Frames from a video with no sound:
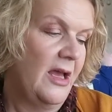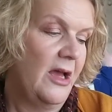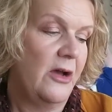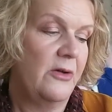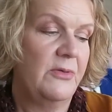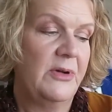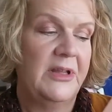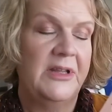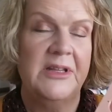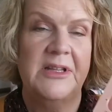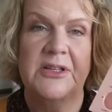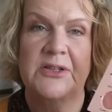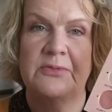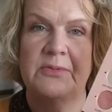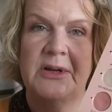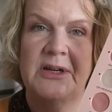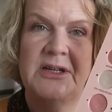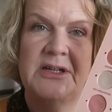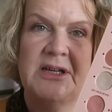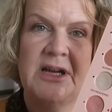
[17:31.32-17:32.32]
Oh, and this
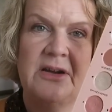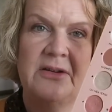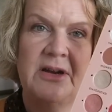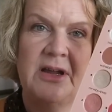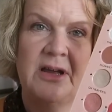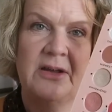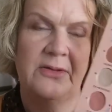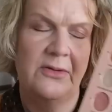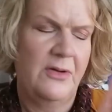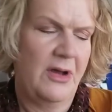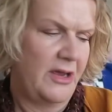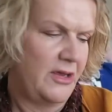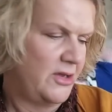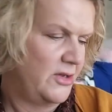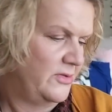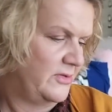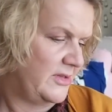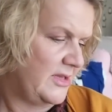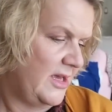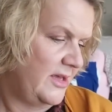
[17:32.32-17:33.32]
one down here. I thought I
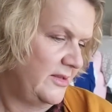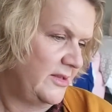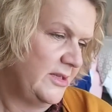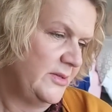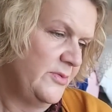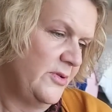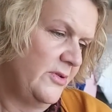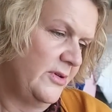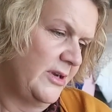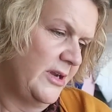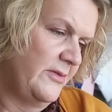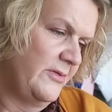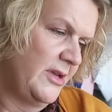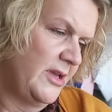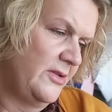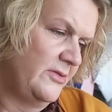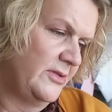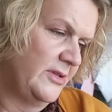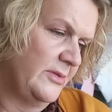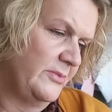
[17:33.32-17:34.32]
used that this morning. No, I
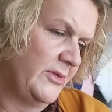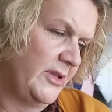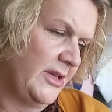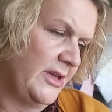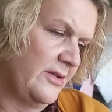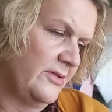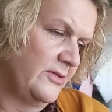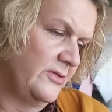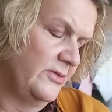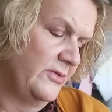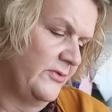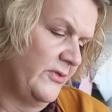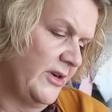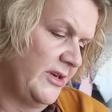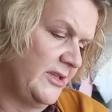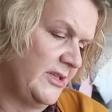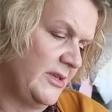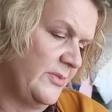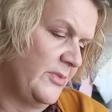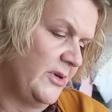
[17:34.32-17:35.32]
used something else that was
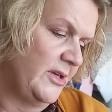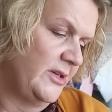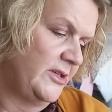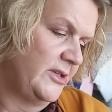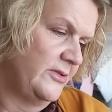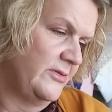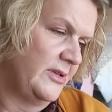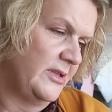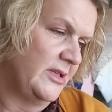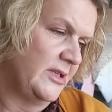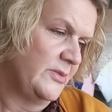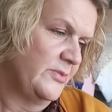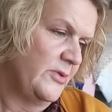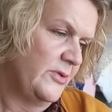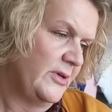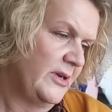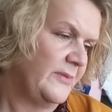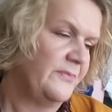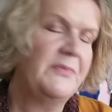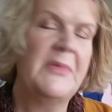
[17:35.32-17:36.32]
very similar to it this
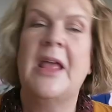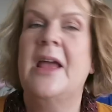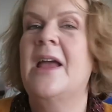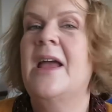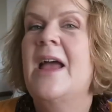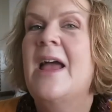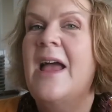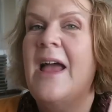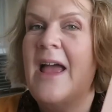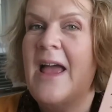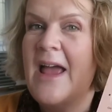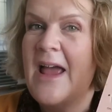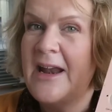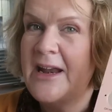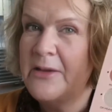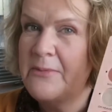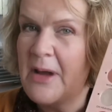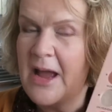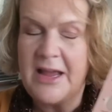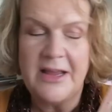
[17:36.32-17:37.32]
morning.
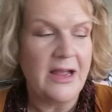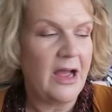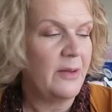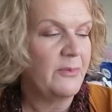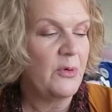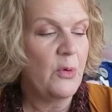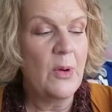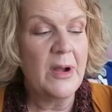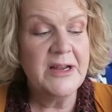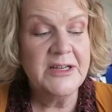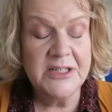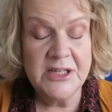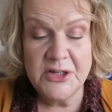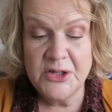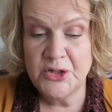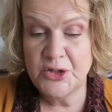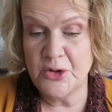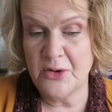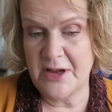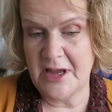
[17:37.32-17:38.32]
Anyway, I'm quite
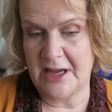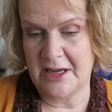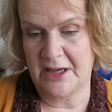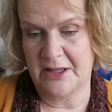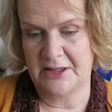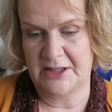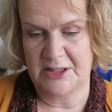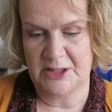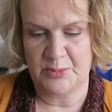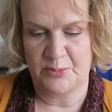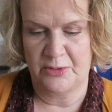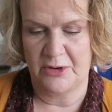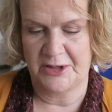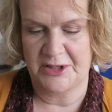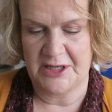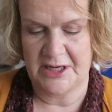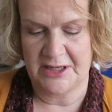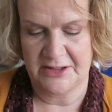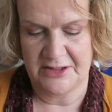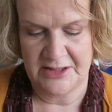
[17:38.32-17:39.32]
enjoying this
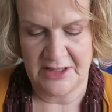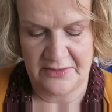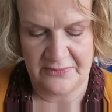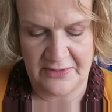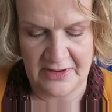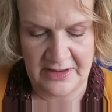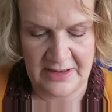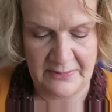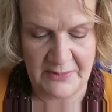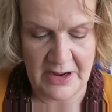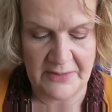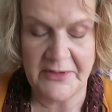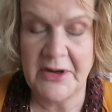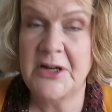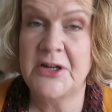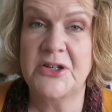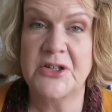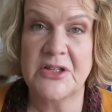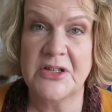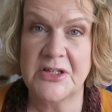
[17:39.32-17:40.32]
project. So anyway, I've
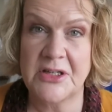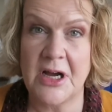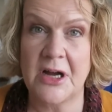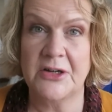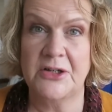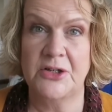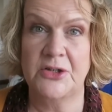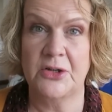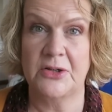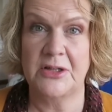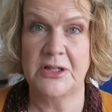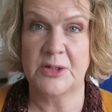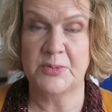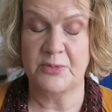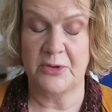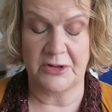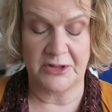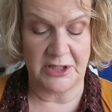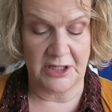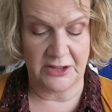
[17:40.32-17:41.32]
only just started on this
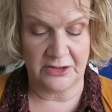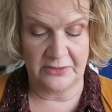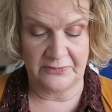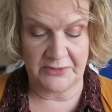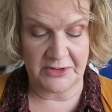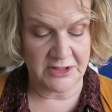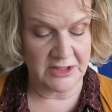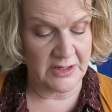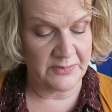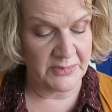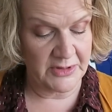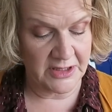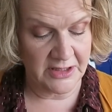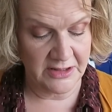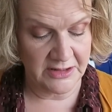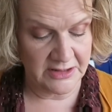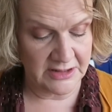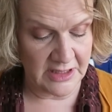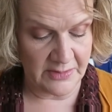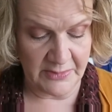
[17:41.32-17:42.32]
project, obviously,
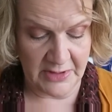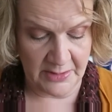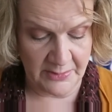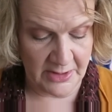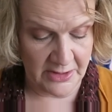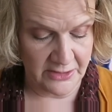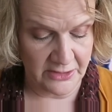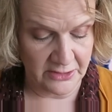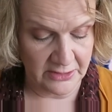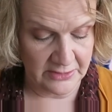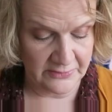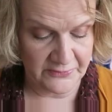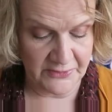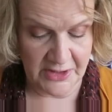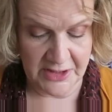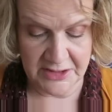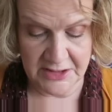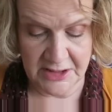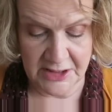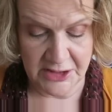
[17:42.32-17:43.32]
because um, I'm only on the
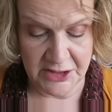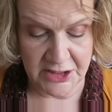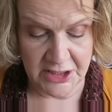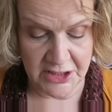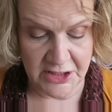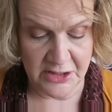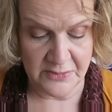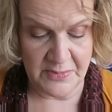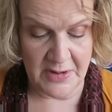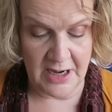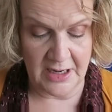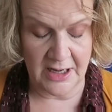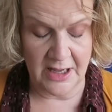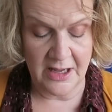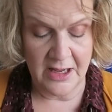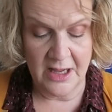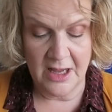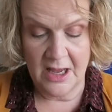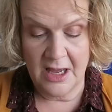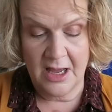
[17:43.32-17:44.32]
first eyeshadow palette.